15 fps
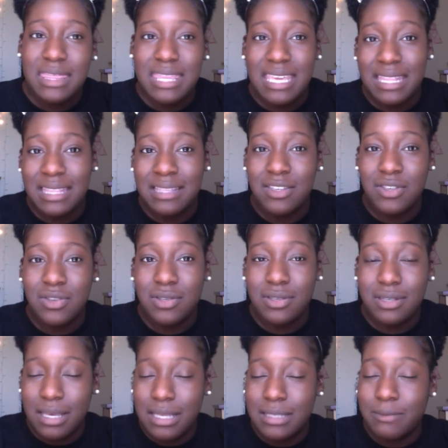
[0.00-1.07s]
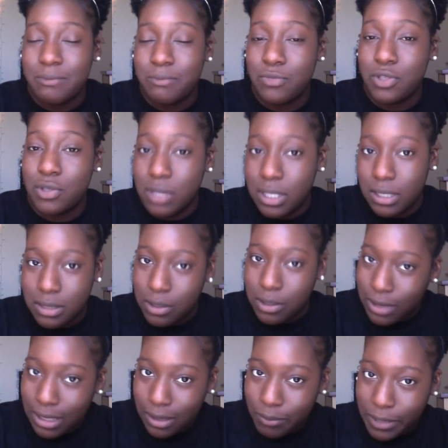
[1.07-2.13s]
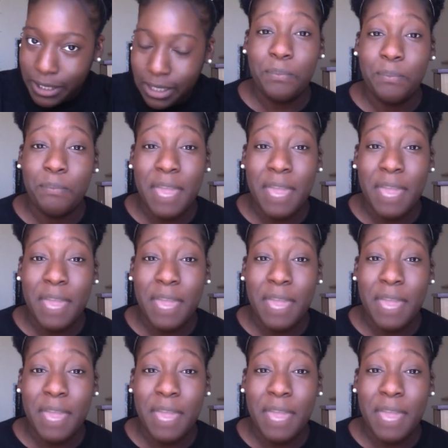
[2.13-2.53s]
then you need to slow down, buddy.